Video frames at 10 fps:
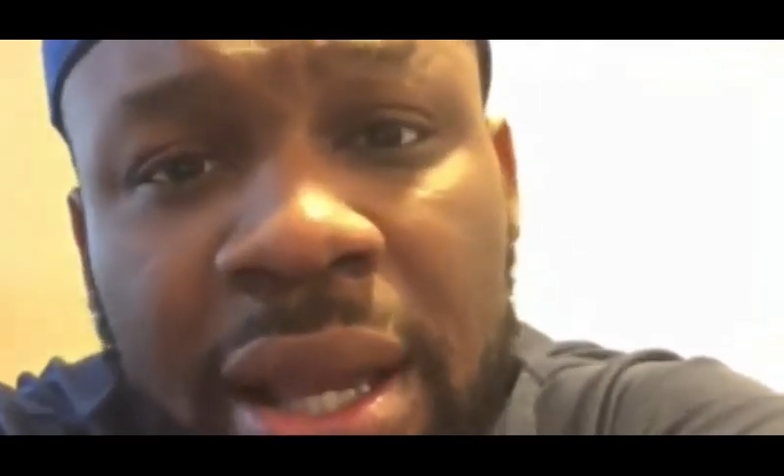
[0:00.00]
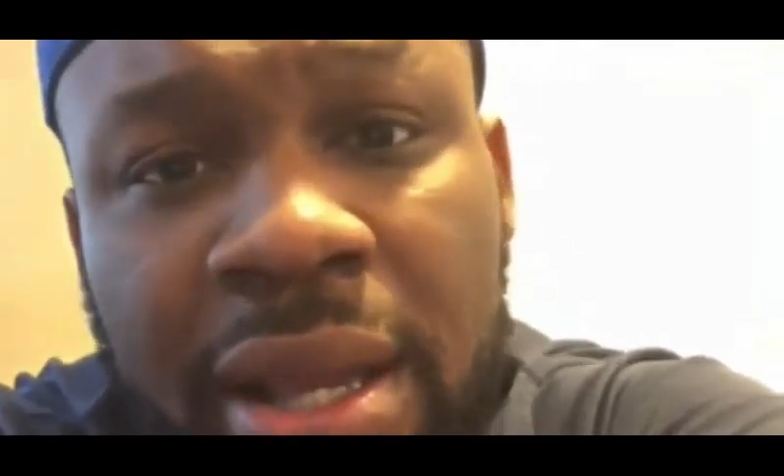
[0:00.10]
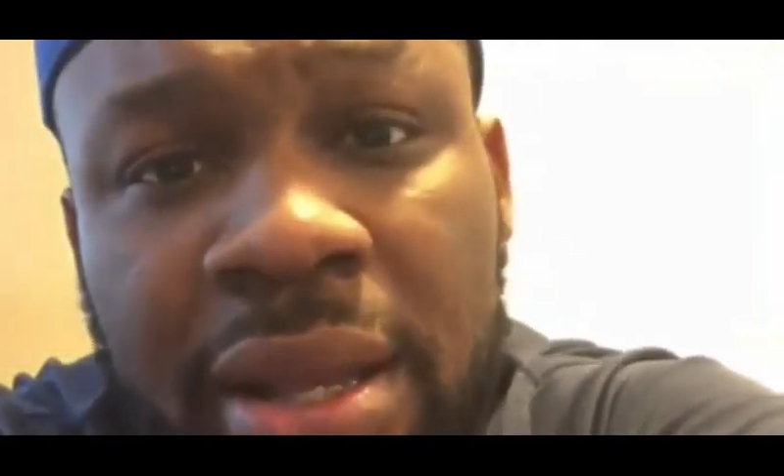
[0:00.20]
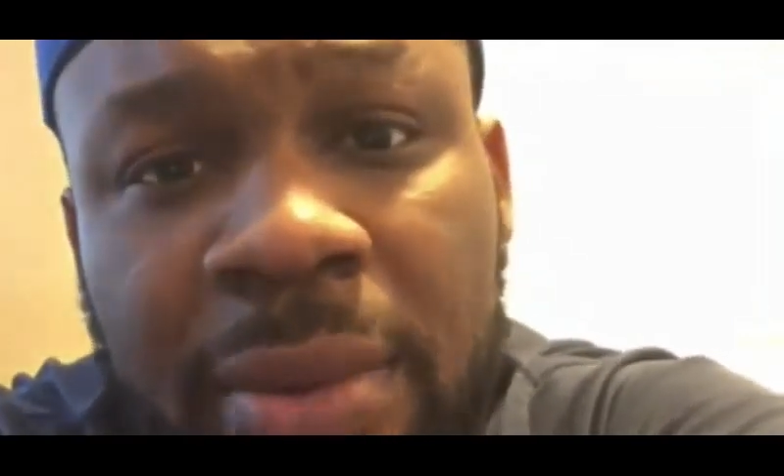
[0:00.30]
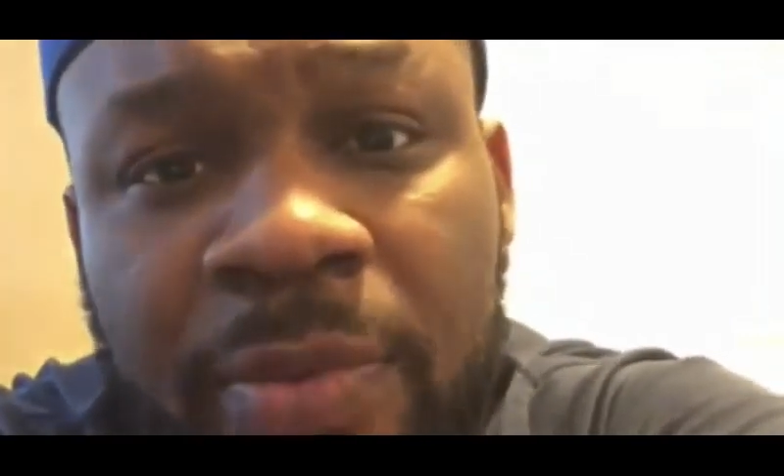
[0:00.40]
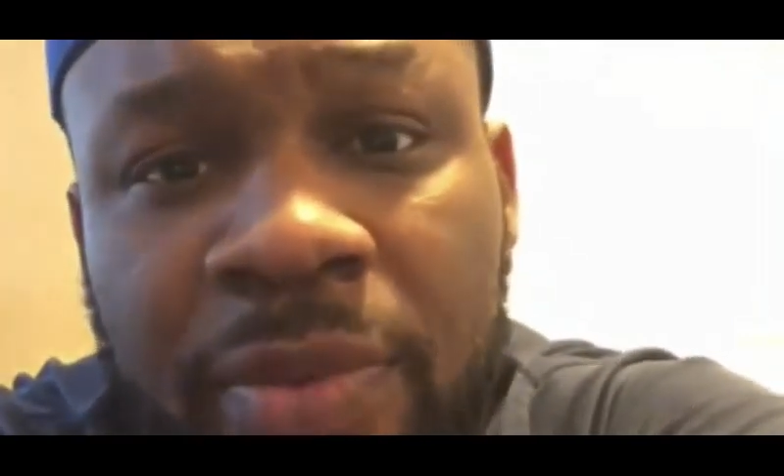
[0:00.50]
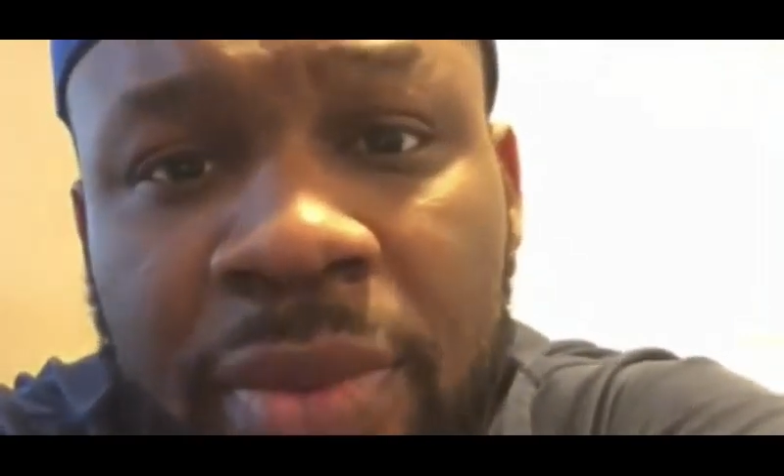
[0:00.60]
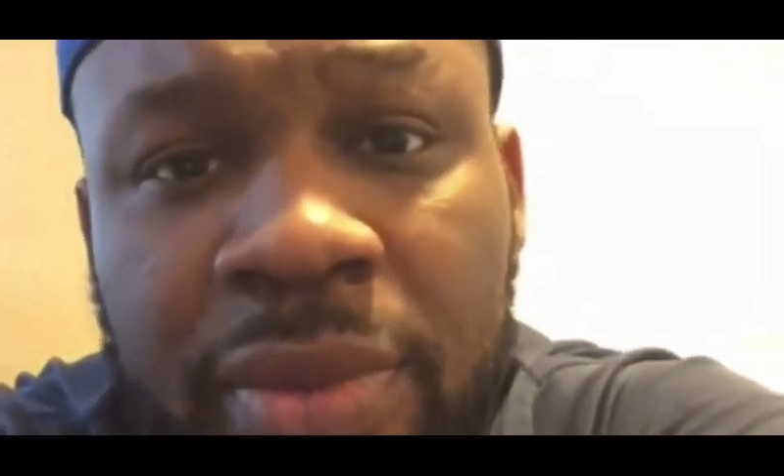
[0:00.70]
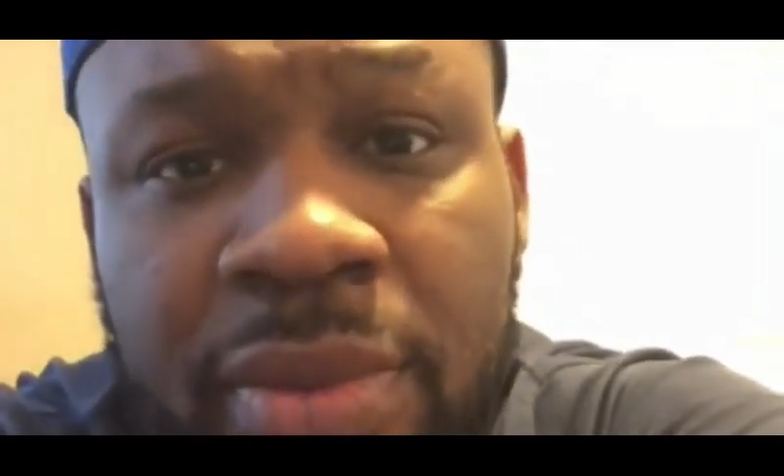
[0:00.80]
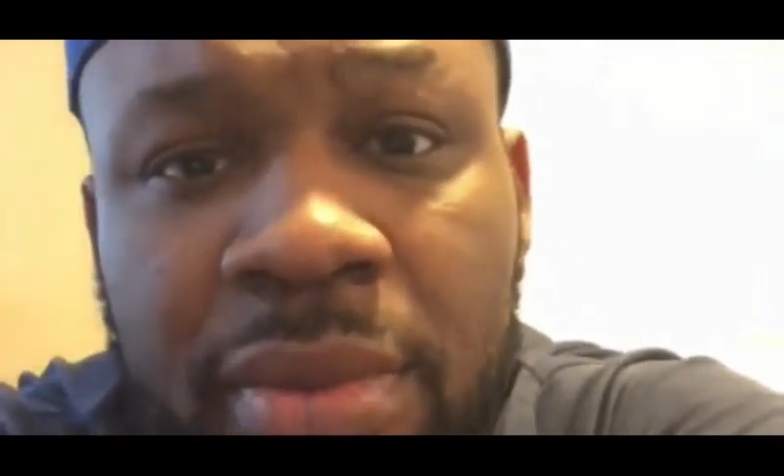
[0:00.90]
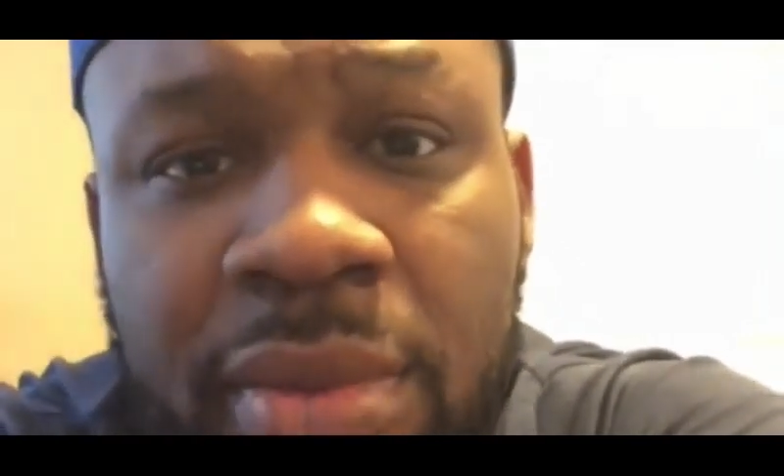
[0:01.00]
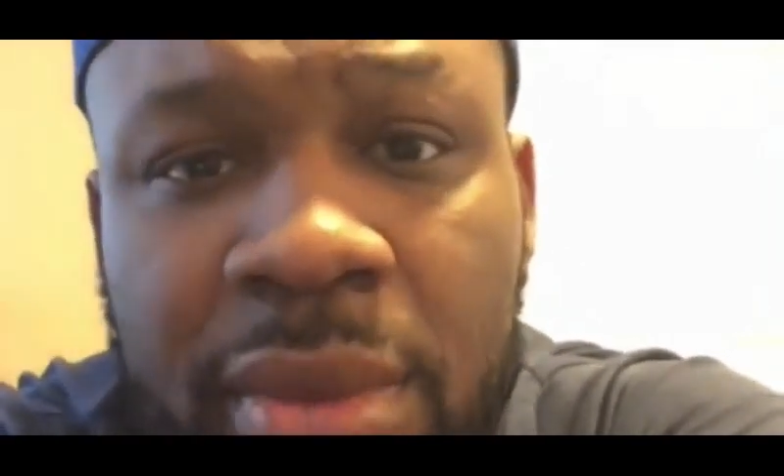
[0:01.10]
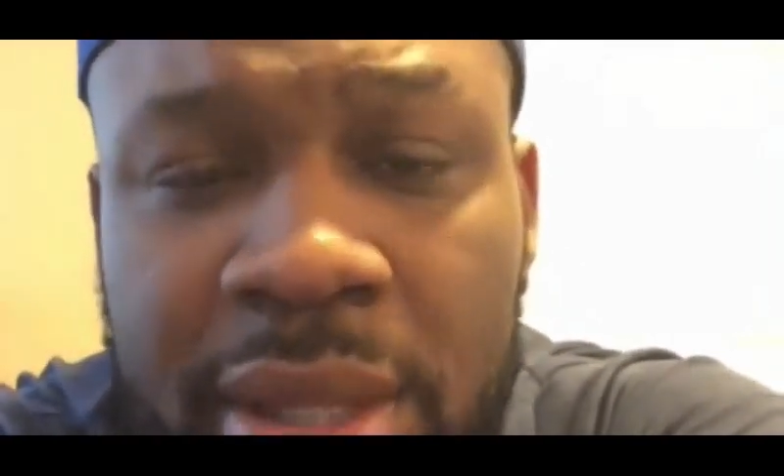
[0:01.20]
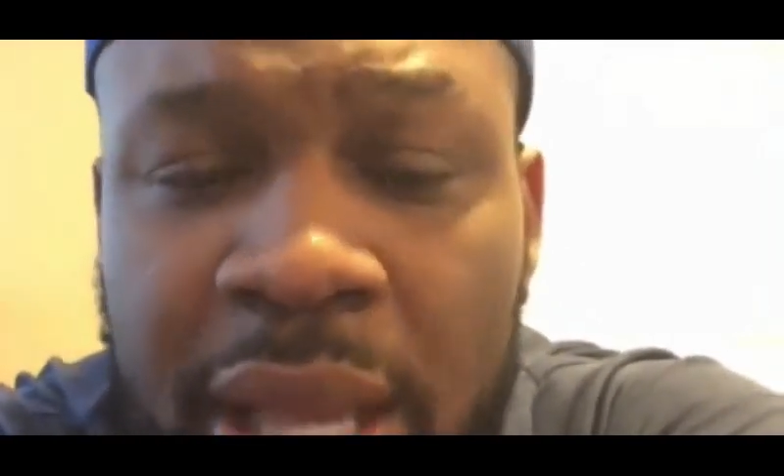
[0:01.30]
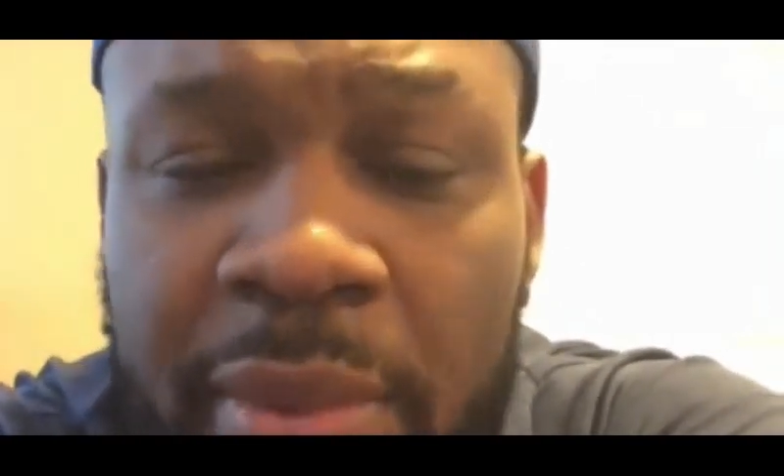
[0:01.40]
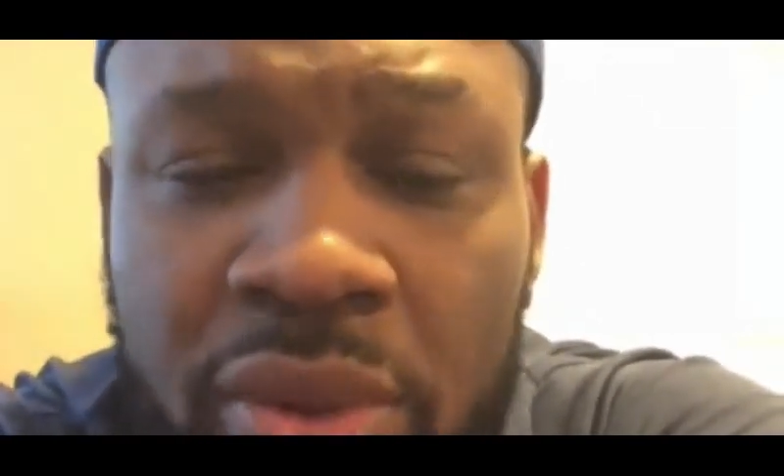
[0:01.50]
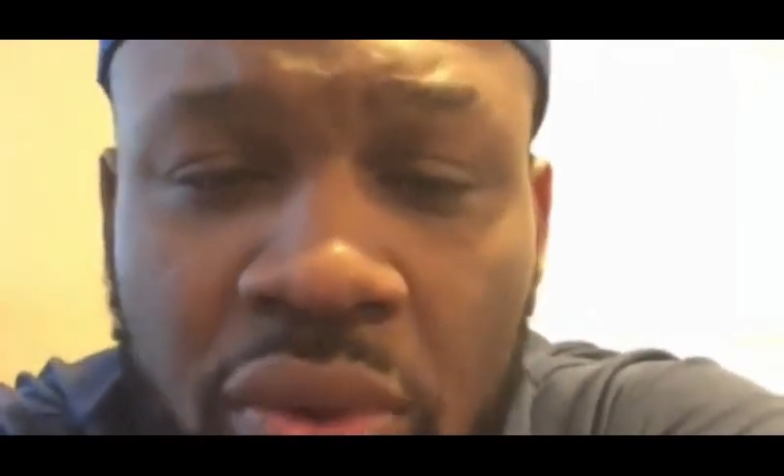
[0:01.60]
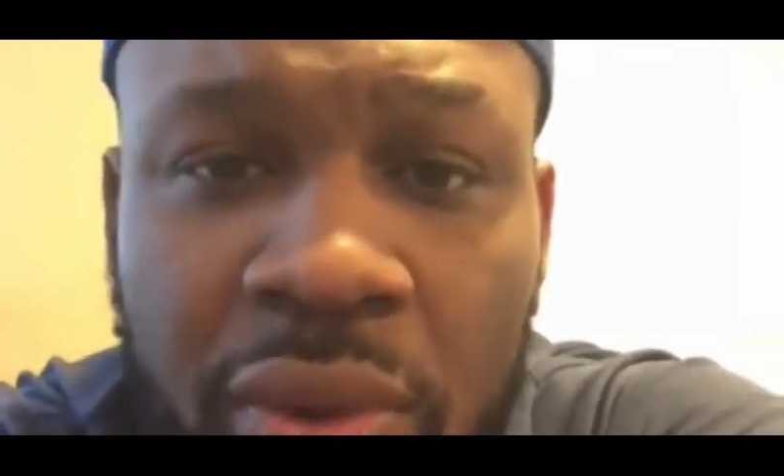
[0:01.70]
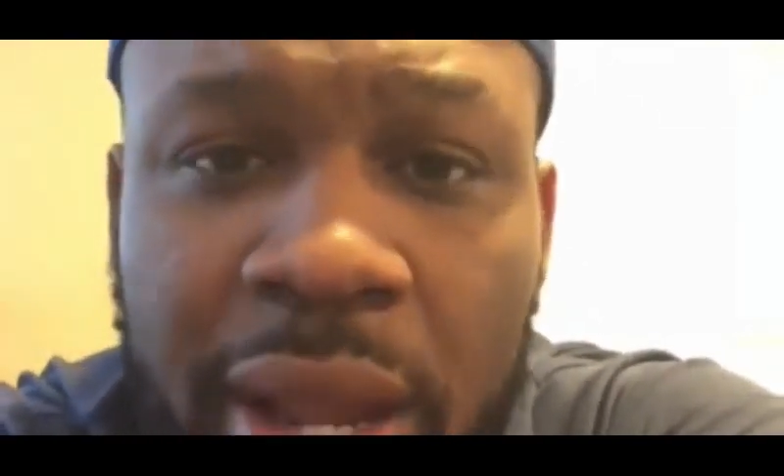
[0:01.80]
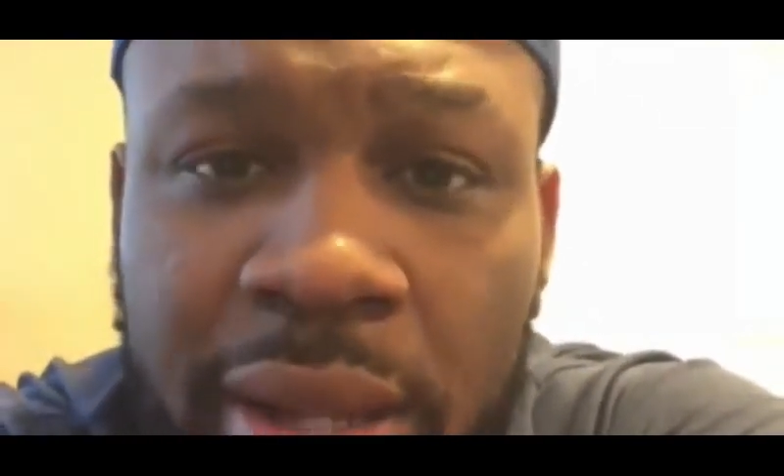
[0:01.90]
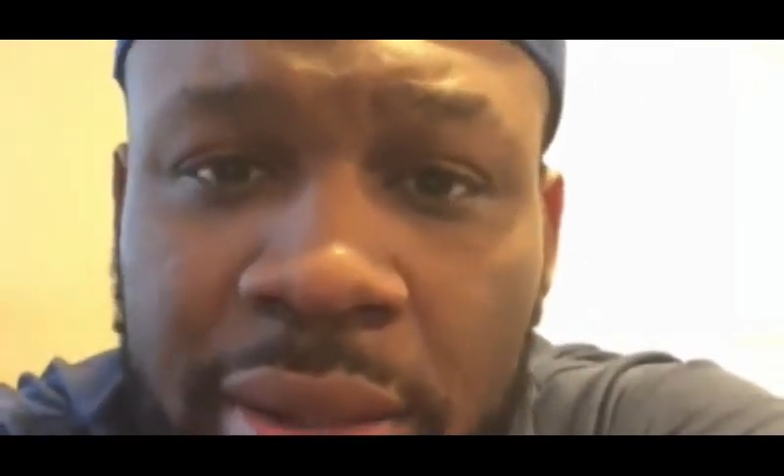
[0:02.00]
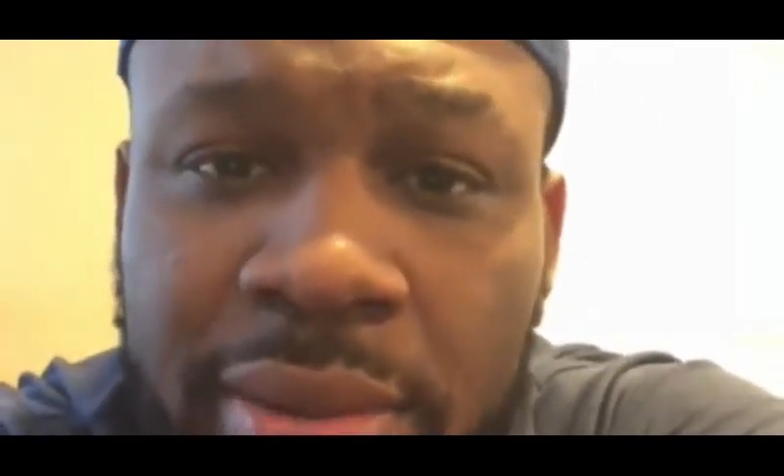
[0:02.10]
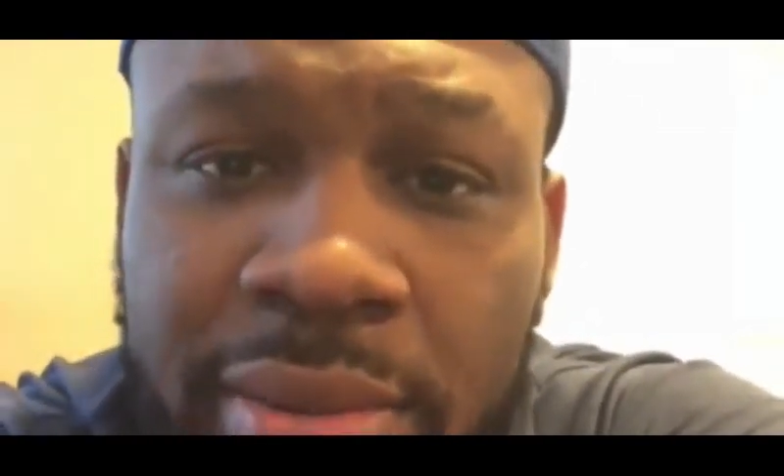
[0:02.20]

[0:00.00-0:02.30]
And it's time to do right